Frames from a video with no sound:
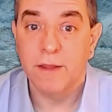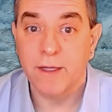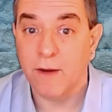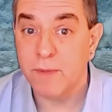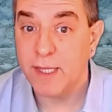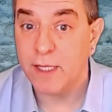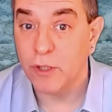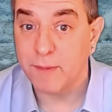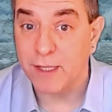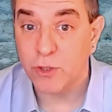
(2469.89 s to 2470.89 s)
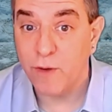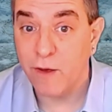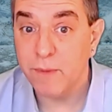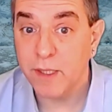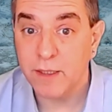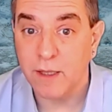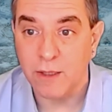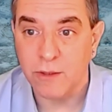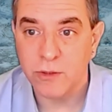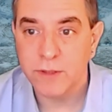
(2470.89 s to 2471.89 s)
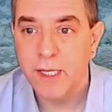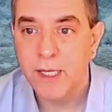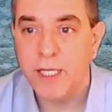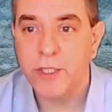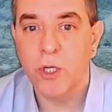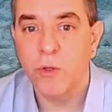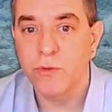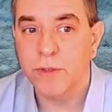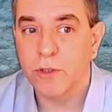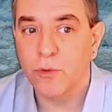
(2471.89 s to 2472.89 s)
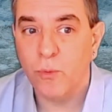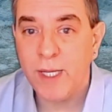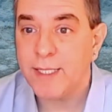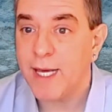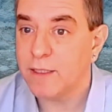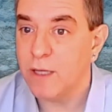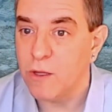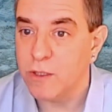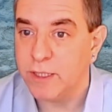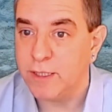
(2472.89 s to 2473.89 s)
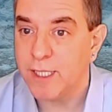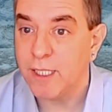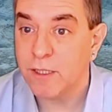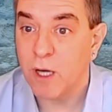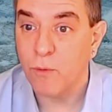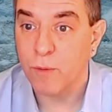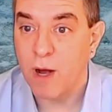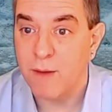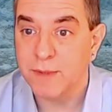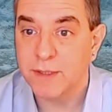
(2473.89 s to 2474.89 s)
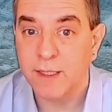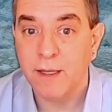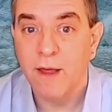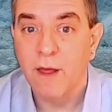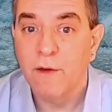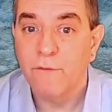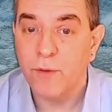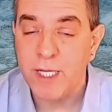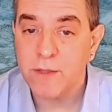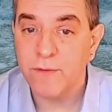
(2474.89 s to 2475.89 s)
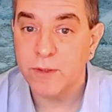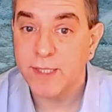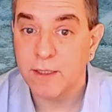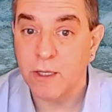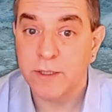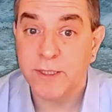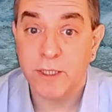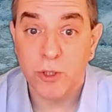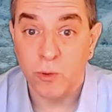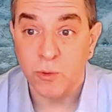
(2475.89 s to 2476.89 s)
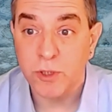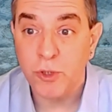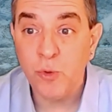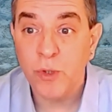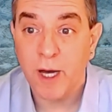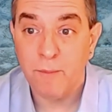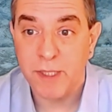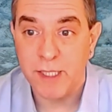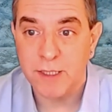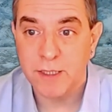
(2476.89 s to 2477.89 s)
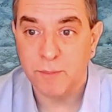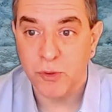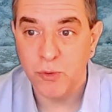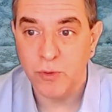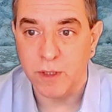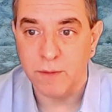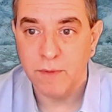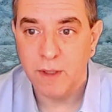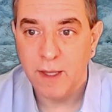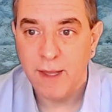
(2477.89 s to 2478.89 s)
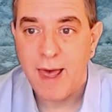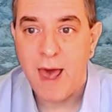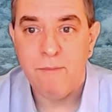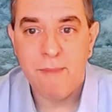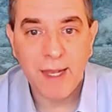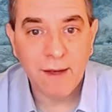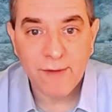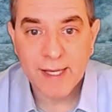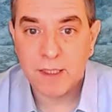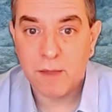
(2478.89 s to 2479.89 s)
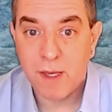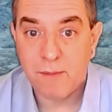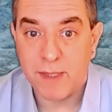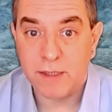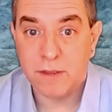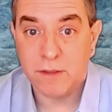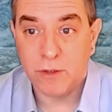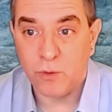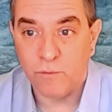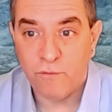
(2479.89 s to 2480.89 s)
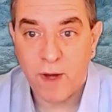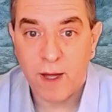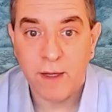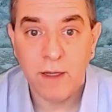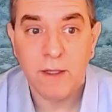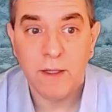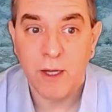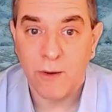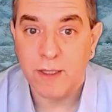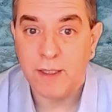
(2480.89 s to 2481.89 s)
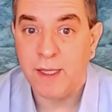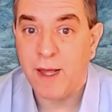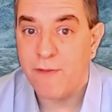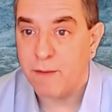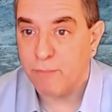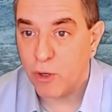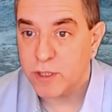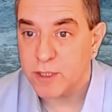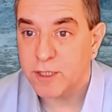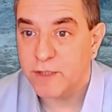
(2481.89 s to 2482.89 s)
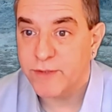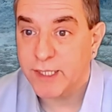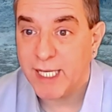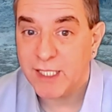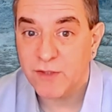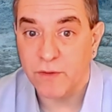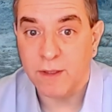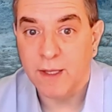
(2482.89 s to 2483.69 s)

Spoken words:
The government then took about $12 billion. It chose 3 technologies that it thought were promising. For each of those technologies, it chose 2 companies to pursue them and made advanced commitments to fund the R&D and then purchase if successful.